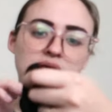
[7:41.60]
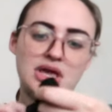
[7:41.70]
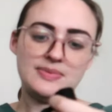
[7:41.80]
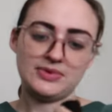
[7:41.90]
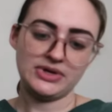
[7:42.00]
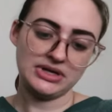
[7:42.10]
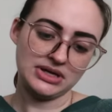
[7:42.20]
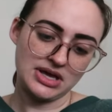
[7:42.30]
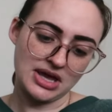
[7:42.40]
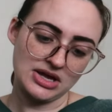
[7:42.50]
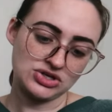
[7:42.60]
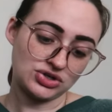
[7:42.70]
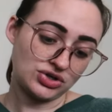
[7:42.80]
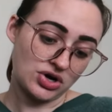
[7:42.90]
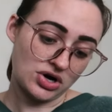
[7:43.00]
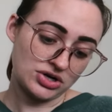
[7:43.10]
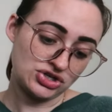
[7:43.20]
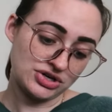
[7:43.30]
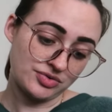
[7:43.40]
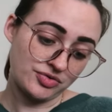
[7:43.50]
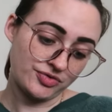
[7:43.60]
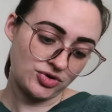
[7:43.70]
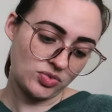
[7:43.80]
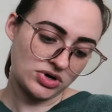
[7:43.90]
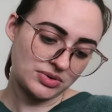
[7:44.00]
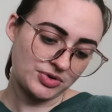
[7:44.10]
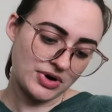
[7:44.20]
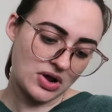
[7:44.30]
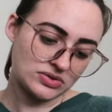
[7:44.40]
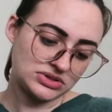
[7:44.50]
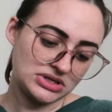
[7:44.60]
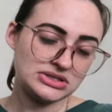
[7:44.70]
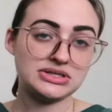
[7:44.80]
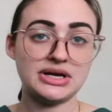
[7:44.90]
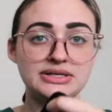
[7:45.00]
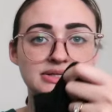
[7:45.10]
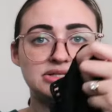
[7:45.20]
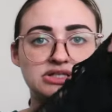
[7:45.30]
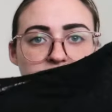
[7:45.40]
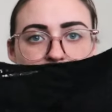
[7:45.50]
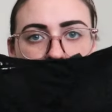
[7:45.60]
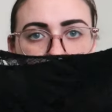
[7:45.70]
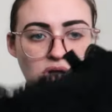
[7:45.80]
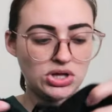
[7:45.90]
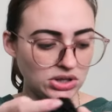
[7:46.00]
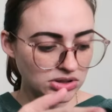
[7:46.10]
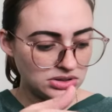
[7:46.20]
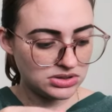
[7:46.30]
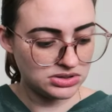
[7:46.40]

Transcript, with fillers: Cable and Gauge or Gauge, however you want to pronounce it, size small.